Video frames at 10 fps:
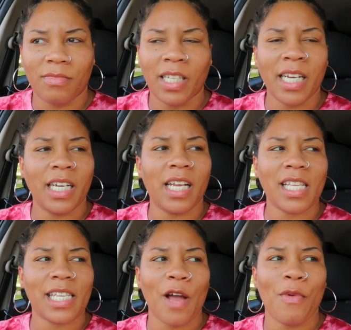looking at
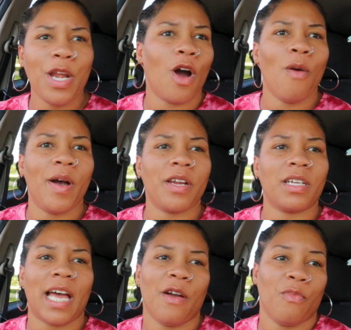us like we know better,
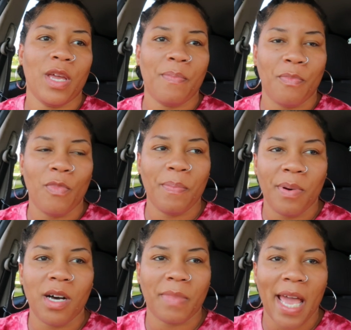like we, we
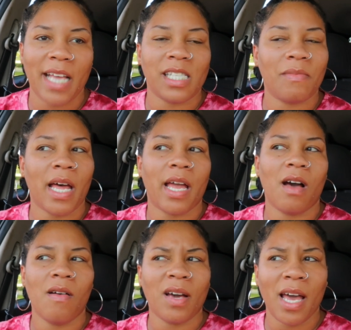pump gas. I'm like,
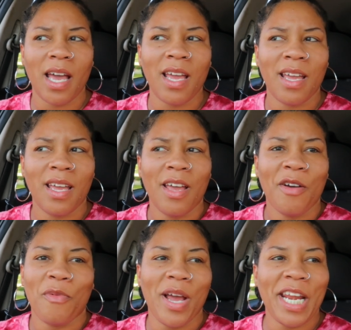okay.
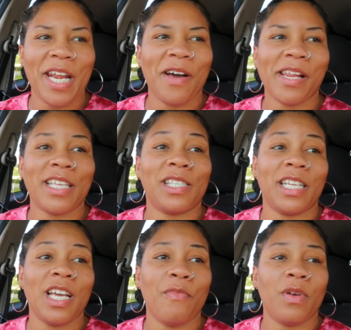We didn't know that. So
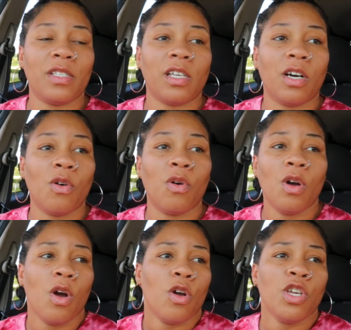then, so,
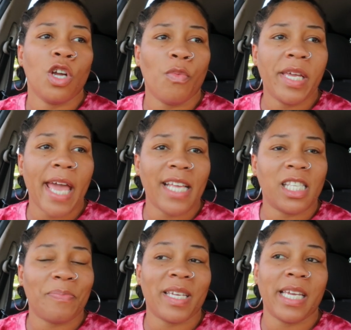you know, we gas
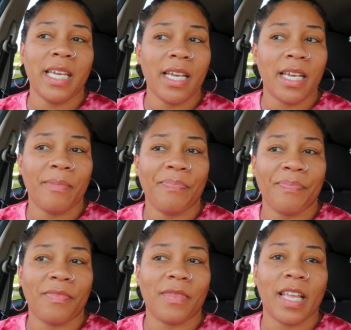up again.
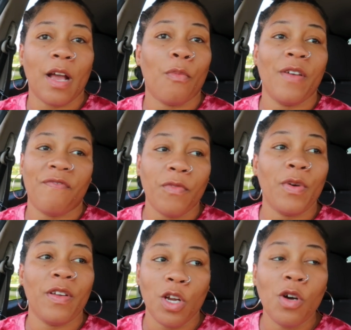And we
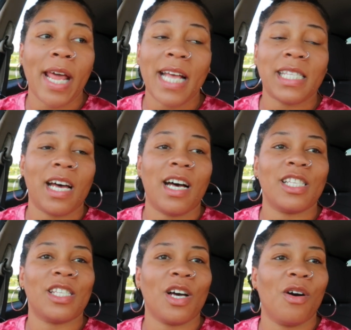we knew that time,
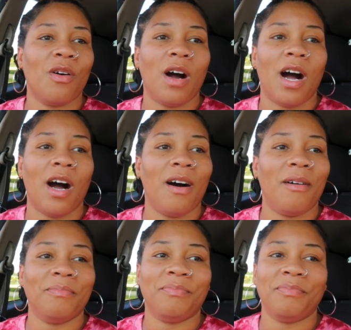so
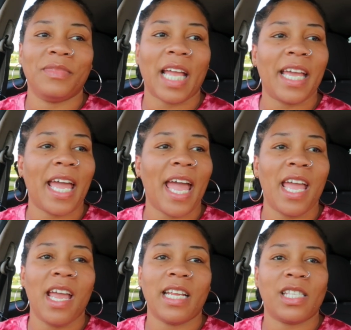um, they
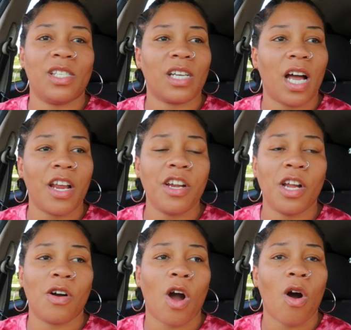came, they took our, you
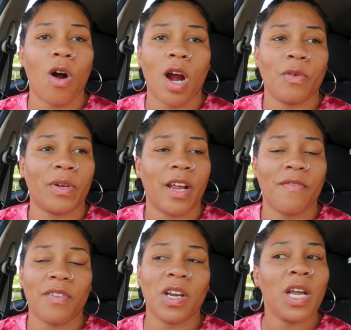know, card or
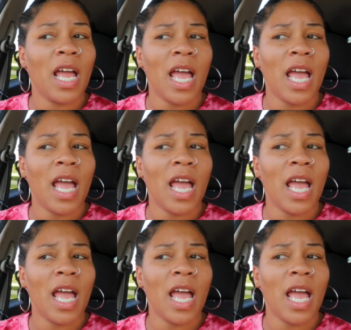whatever,